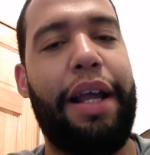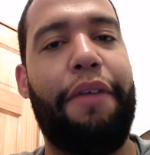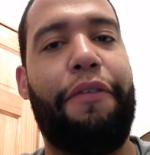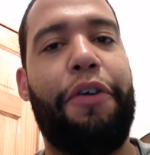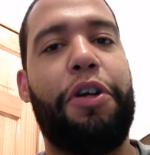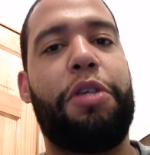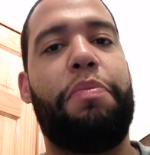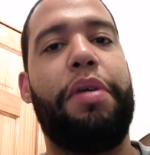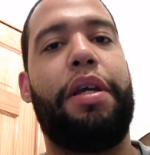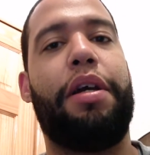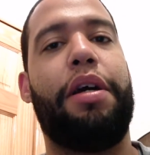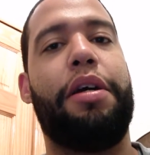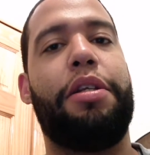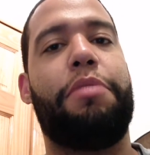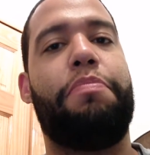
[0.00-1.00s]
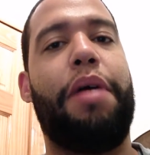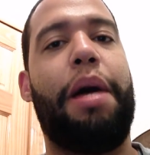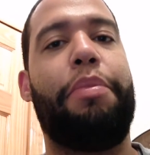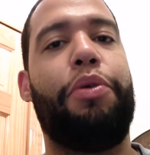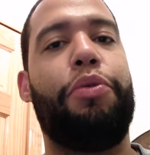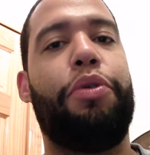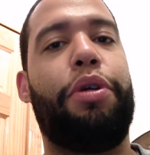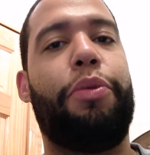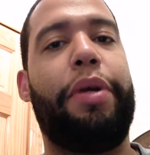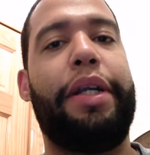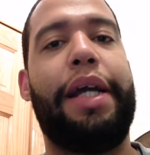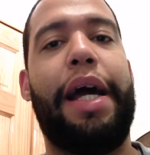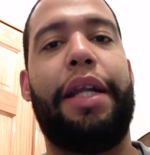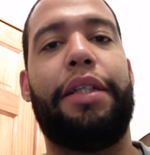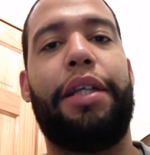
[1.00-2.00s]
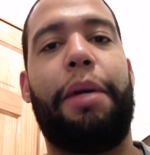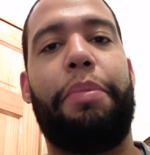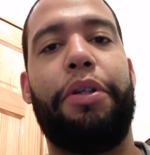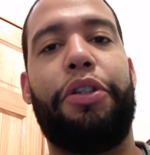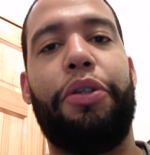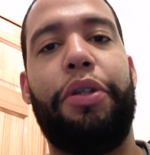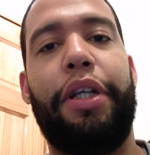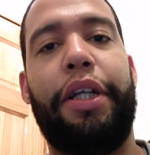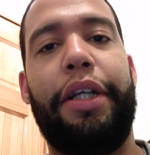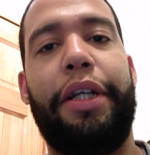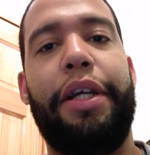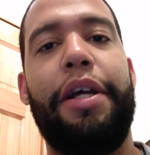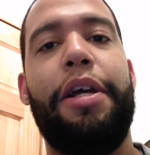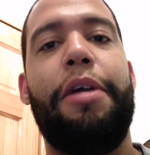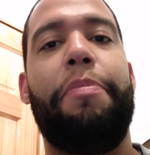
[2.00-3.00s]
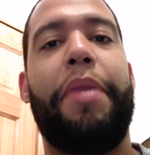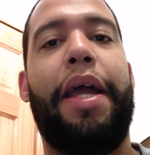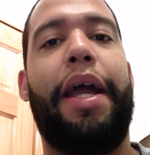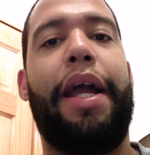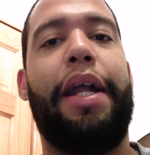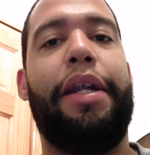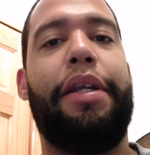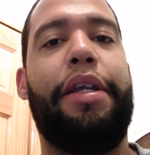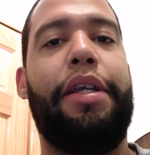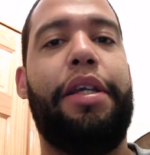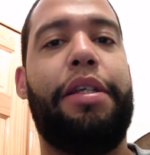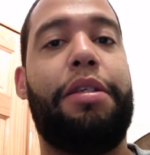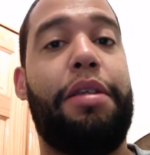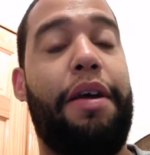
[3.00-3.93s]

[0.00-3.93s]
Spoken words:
at first because Bobby Roode already had his opportunity, and he's